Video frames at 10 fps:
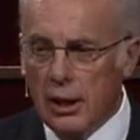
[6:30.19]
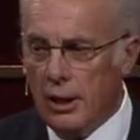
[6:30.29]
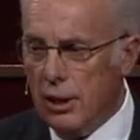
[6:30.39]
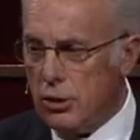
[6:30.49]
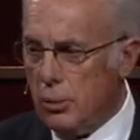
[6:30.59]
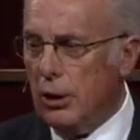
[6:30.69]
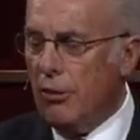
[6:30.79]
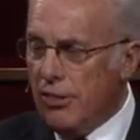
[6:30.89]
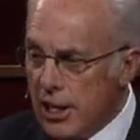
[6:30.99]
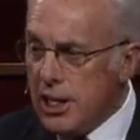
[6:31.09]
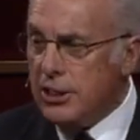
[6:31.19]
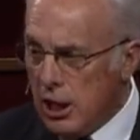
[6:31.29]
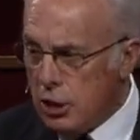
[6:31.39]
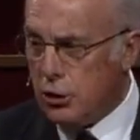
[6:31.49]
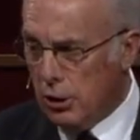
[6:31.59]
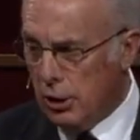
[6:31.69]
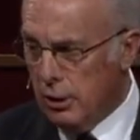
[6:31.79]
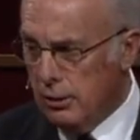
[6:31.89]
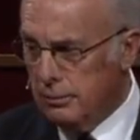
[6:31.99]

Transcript: in Israel, the teacher